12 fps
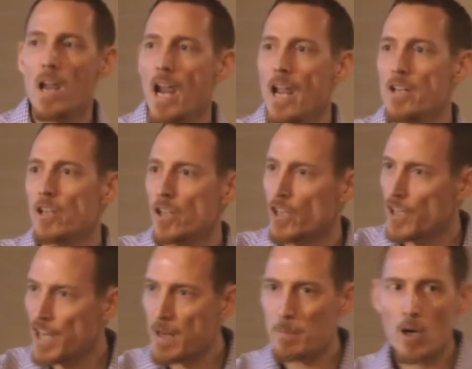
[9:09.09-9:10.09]
and you're going to
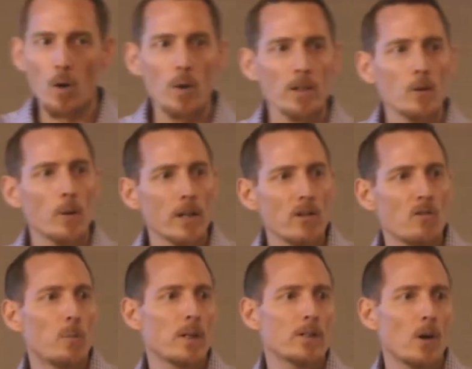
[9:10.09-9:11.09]
keep going the way
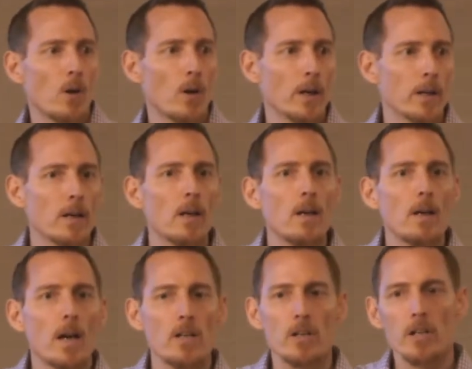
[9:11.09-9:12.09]
you've been going,
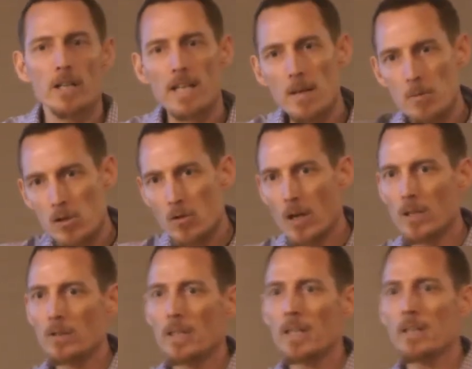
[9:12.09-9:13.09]
and you're going to keep
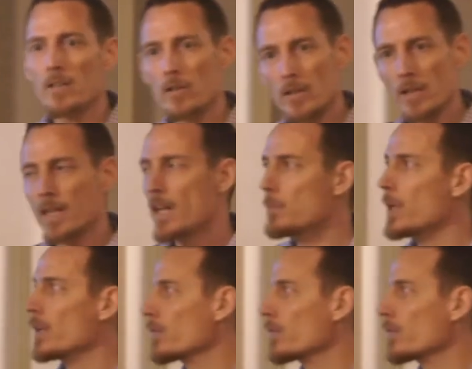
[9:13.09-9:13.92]
struggling, and you're going to keep being